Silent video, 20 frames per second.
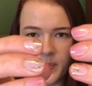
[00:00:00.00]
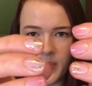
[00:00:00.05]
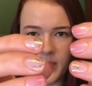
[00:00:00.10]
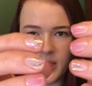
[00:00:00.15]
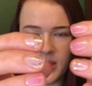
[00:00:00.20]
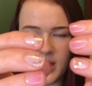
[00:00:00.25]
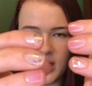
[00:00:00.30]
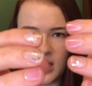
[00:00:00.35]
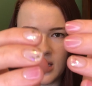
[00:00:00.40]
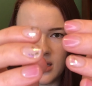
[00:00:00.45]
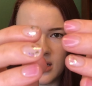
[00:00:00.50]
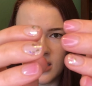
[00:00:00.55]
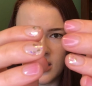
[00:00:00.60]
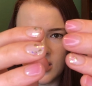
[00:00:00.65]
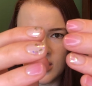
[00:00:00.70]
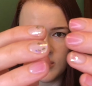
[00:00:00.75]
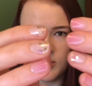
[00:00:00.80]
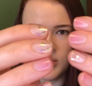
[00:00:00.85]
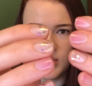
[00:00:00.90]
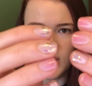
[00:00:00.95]
that
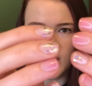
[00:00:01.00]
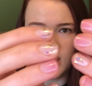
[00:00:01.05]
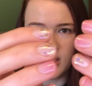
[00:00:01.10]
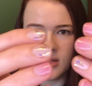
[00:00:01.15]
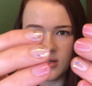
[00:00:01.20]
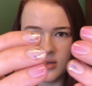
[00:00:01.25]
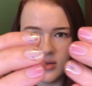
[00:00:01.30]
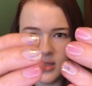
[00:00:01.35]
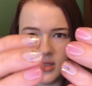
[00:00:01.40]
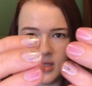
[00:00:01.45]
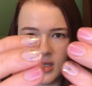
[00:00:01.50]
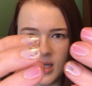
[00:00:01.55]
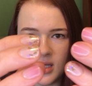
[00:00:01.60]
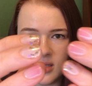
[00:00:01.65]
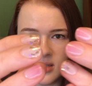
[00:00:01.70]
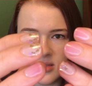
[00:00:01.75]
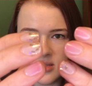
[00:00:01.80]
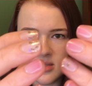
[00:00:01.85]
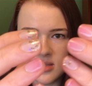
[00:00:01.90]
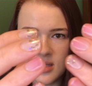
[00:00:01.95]
are applied on the
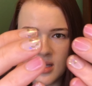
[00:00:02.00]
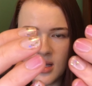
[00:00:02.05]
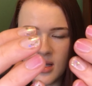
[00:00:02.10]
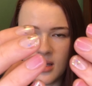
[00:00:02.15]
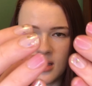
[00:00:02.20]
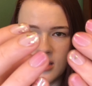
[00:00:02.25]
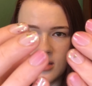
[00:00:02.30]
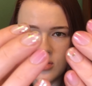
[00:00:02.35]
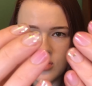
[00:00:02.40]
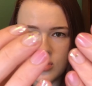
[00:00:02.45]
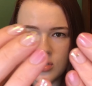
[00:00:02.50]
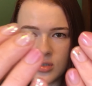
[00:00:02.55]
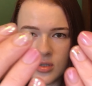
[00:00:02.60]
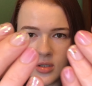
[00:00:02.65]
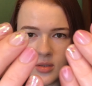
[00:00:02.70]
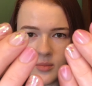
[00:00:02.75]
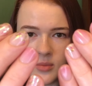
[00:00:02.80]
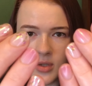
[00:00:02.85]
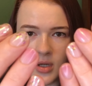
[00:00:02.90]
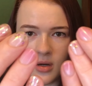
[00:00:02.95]
nails,
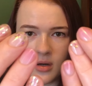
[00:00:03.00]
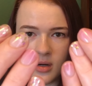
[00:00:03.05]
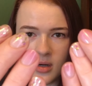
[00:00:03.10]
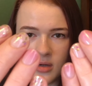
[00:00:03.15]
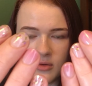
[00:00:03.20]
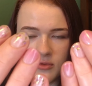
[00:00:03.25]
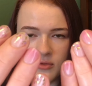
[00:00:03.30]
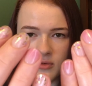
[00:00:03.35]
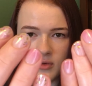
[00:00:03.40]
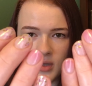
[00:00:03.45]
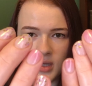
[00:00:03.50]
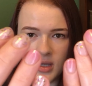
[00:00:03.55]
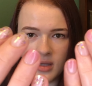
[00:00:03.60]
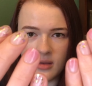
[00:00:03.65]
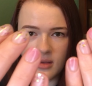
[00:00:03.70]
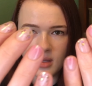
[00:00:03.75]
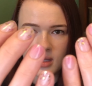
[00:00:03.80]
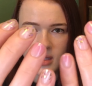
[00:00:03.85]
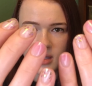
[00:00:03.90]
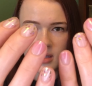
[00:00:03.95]
trimmed off,
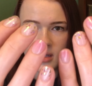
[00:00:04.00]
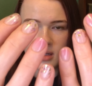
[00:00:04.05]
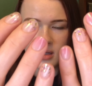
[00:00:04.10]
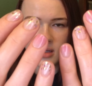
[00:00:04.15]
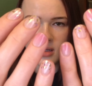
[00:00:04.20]
and then